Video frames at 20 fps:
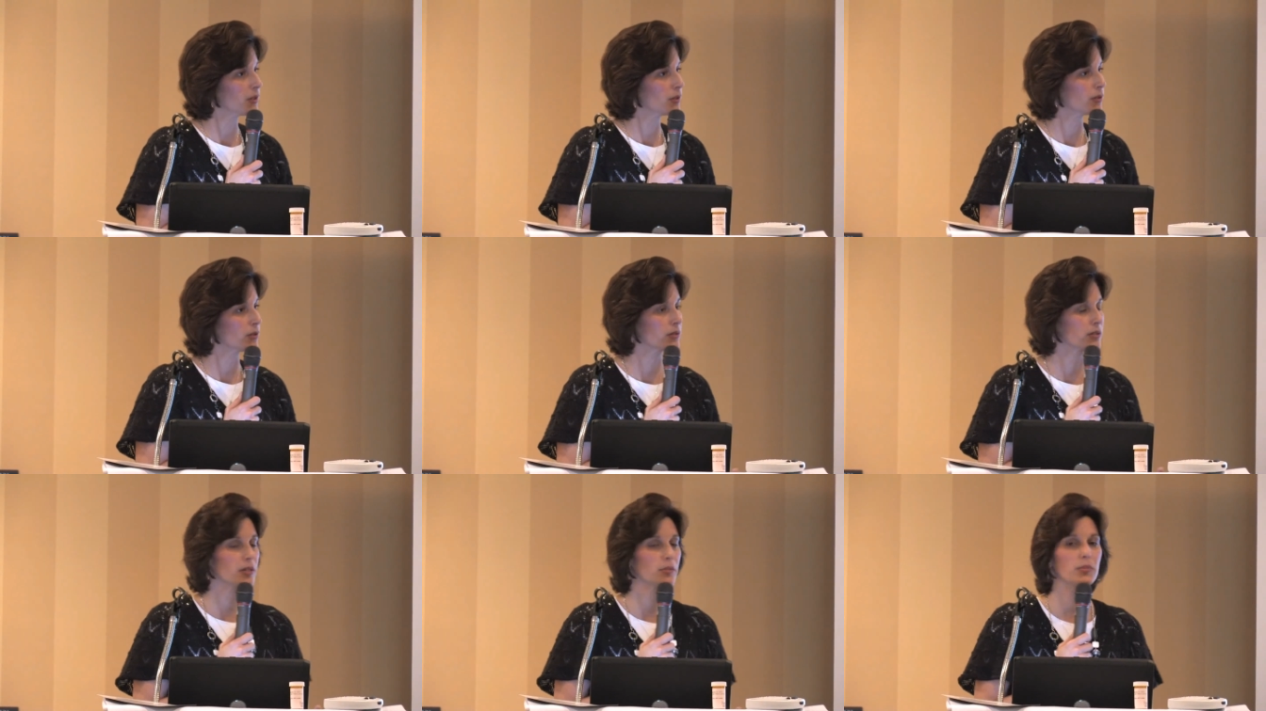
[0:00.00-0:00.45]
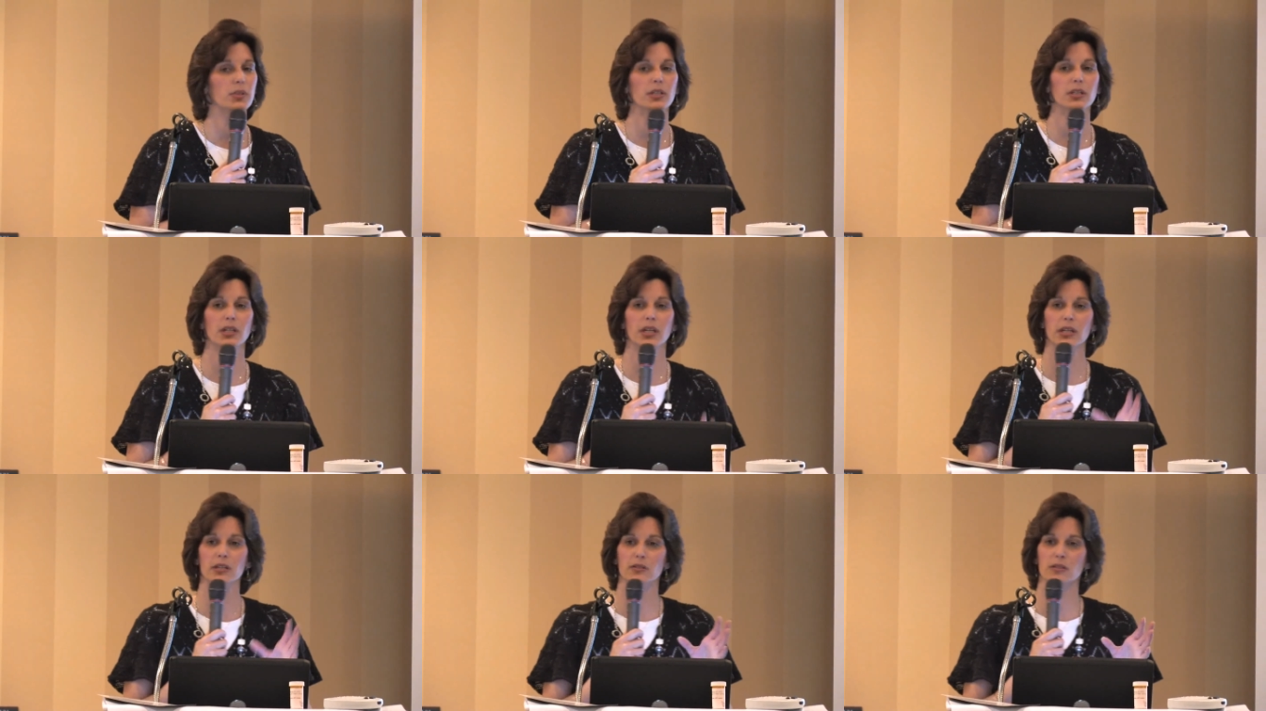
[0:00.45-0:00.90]
or somebody
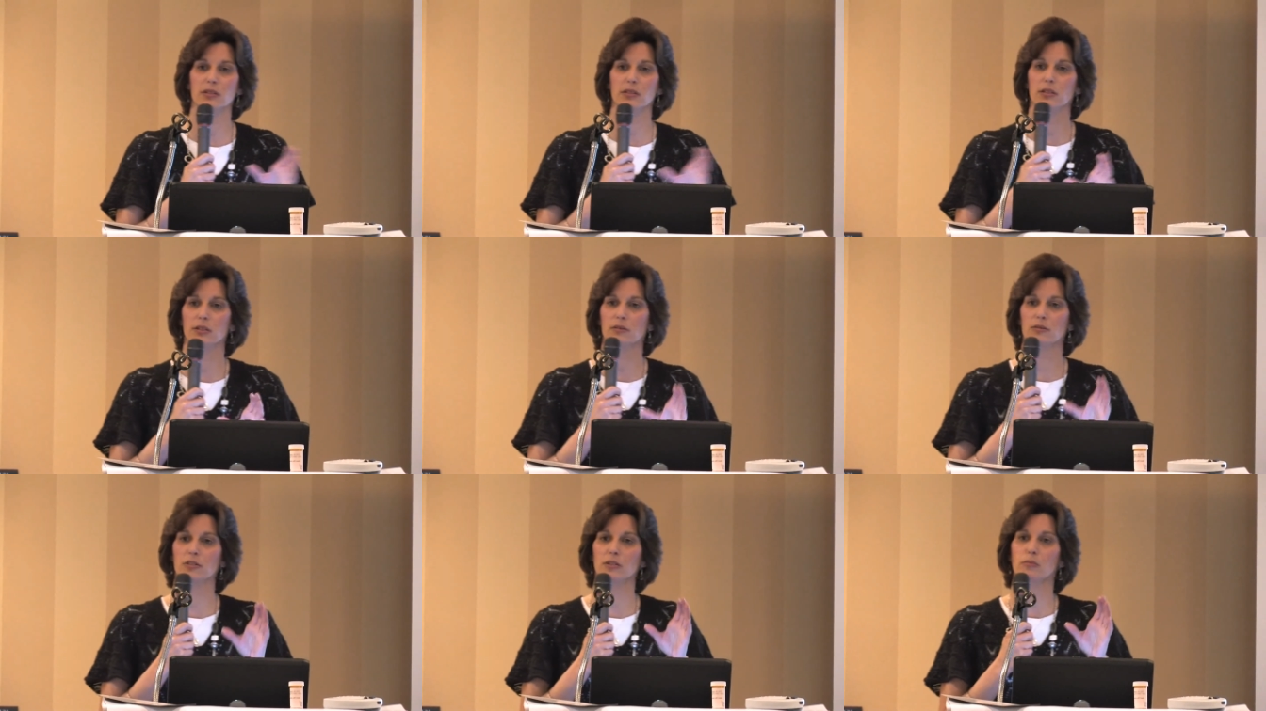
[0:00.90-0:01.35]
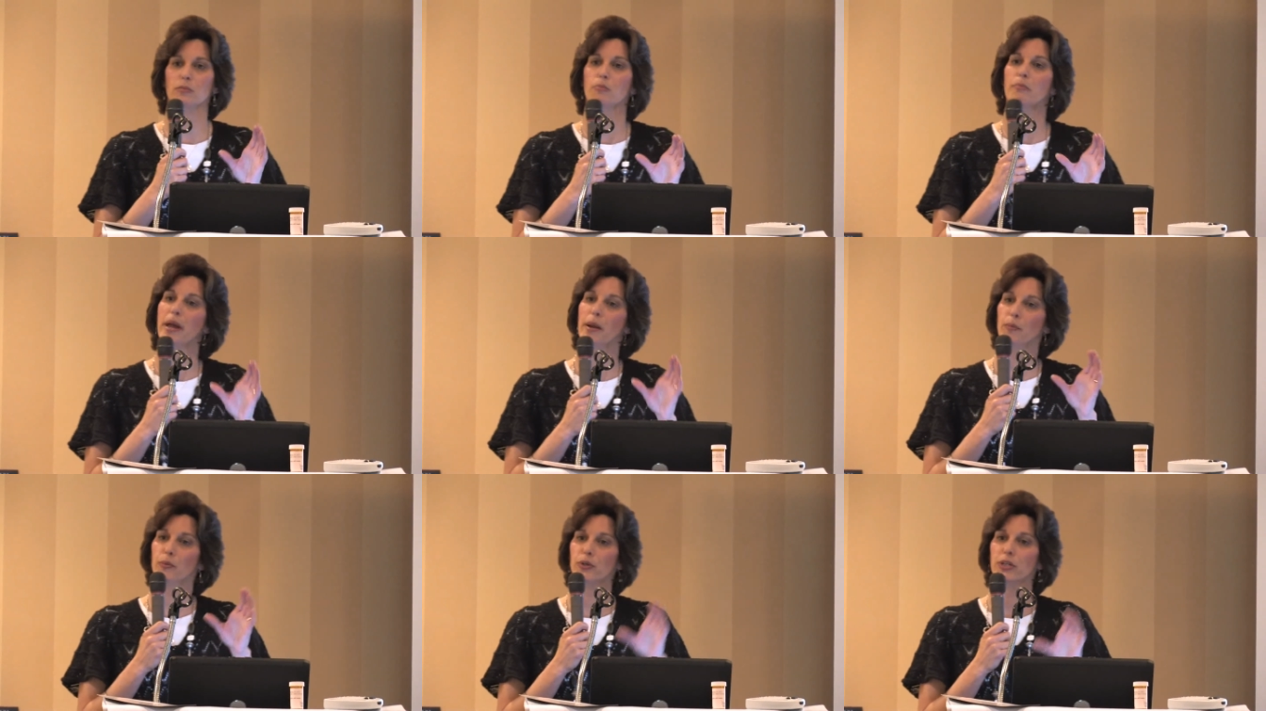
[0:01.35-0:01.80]
that has, you know, some
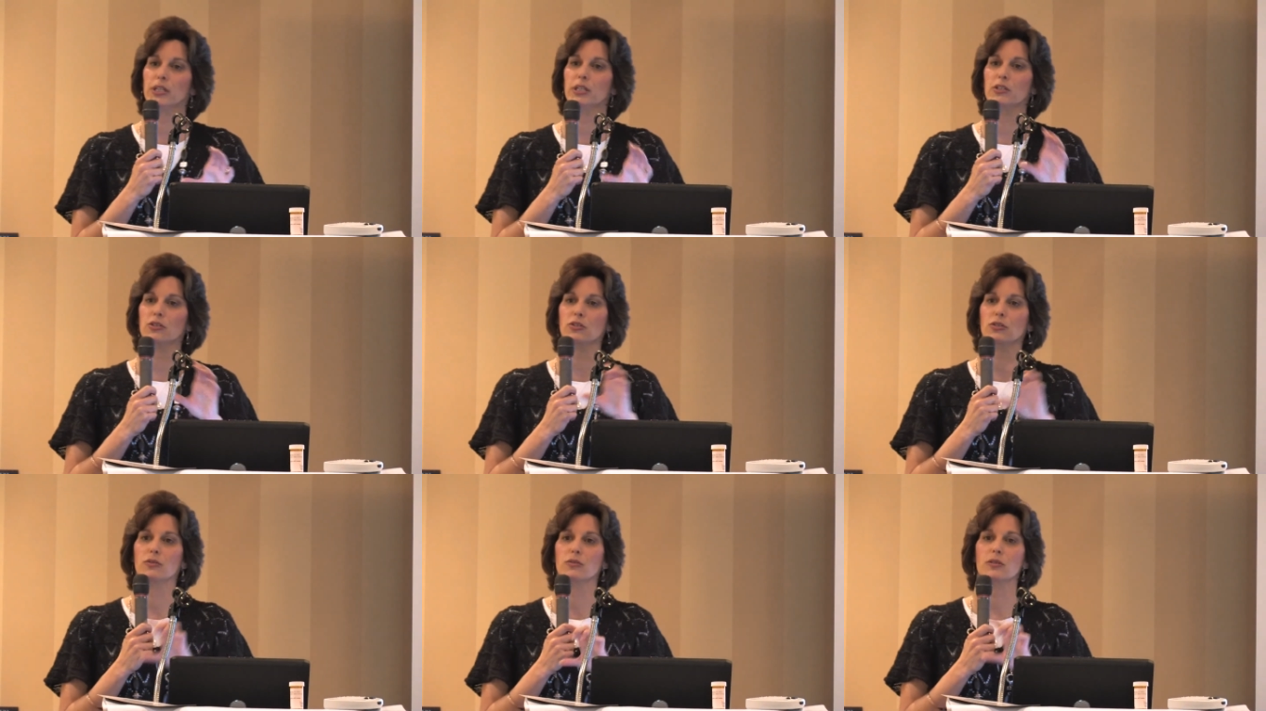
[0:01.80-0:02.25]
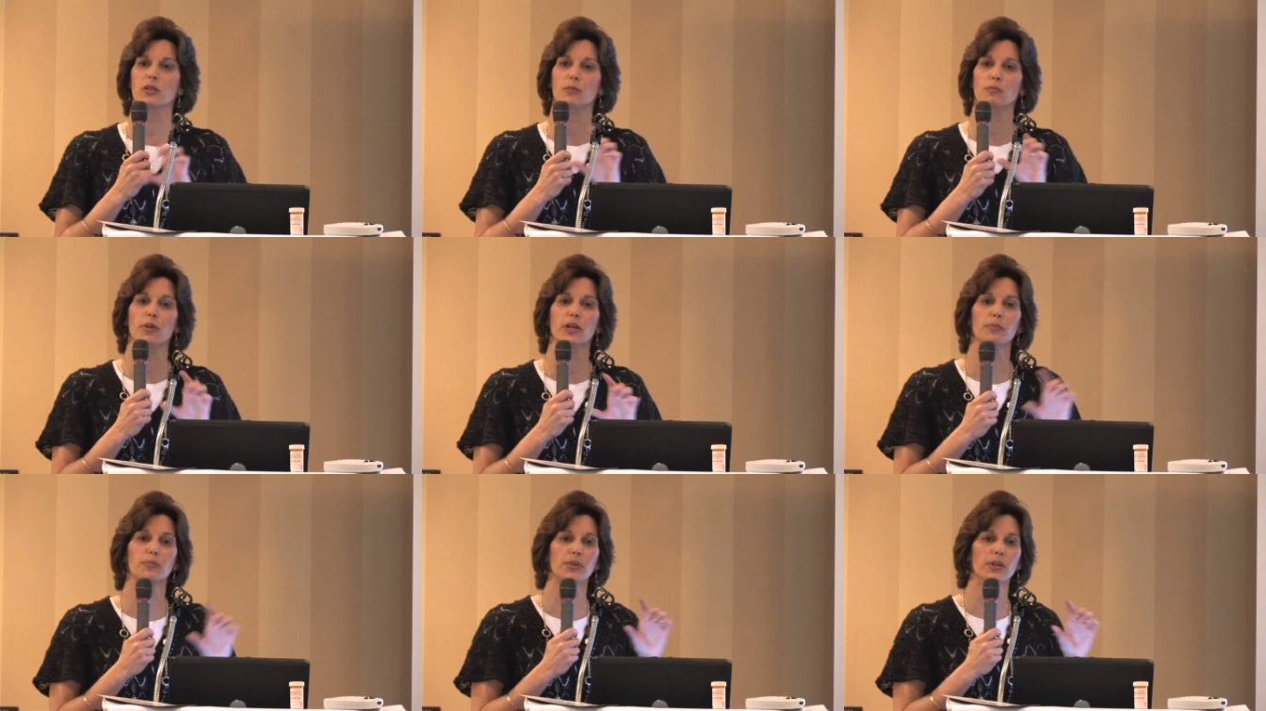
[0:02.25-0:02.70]
memory issues that
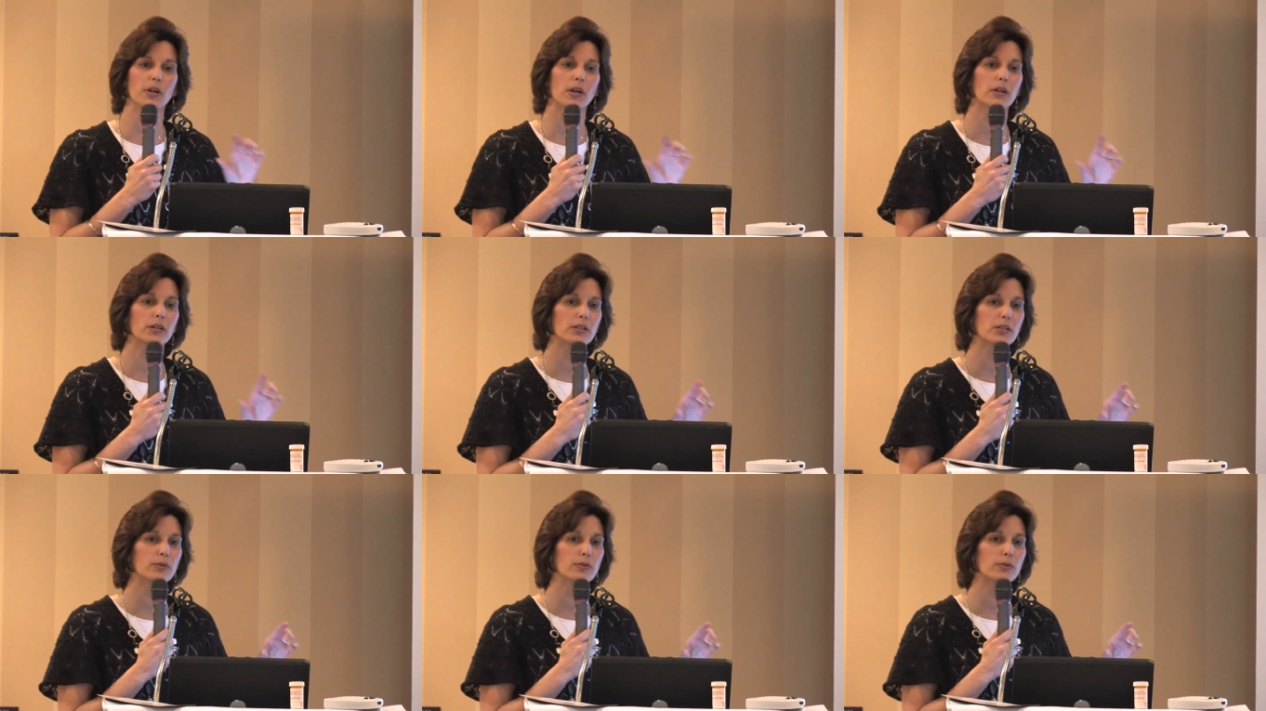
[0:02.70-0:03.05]
might be hard